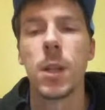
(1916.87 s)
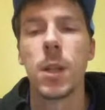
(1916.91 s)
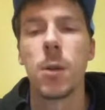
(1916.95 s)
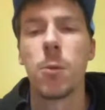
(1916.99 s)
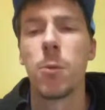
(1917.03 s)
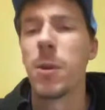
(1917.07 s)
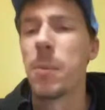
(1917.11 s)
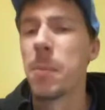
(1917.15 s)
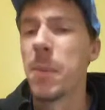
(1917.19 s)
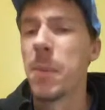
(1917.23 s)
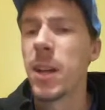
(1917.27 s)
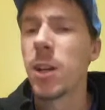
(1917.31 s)

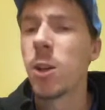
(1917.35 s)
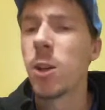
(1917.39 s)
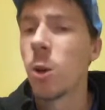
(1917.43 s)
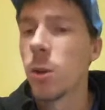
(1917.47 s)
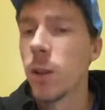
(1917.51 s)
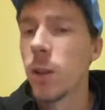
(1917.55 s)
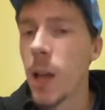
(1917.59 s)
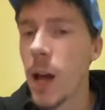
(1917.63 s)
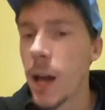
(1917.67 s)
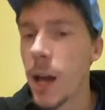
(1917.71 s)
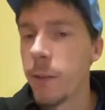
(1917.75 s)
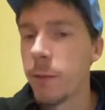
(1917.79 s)
We may go
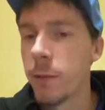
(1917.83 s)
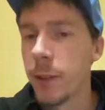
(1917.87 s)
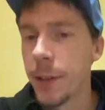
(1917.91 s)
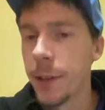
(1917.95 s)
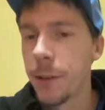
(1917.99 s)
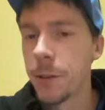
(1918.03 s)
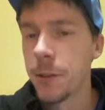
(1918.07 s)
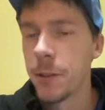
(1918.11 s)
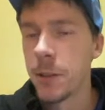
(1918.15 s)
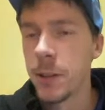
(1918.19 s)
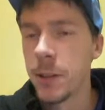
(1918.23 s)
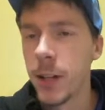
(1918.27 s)
live
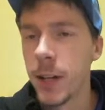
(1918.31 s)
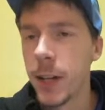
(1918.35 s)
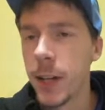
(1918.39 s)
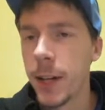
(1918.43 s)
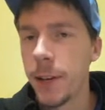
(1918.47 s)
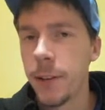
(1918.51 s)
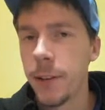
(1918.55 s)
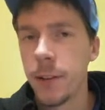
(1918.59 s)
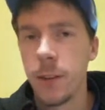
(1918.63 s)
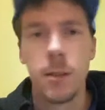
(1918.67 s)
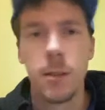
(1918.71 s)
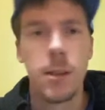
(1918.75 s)
later
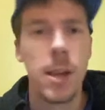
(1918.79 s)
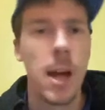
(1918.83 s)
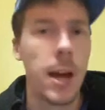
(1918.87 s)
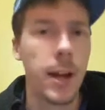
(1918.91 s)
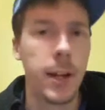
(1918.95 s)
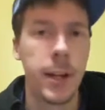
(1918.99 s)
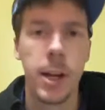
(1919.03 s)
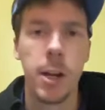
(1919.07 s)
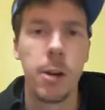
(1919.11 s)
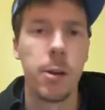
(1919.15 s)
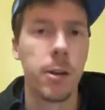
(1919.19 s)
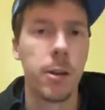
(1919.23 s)
tonight. It's not
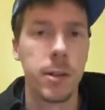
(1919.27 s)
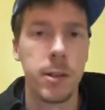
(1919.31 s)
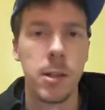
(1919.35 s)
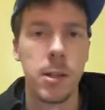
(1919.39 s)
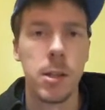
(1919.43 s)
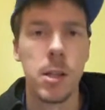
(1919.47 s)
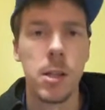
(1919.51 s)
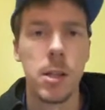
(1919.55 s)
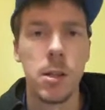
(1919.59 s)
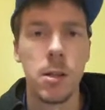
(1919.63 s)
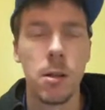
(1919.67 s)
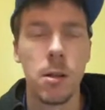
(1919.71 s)
a
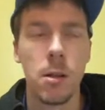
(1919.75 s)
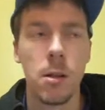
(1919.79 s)
guarantee.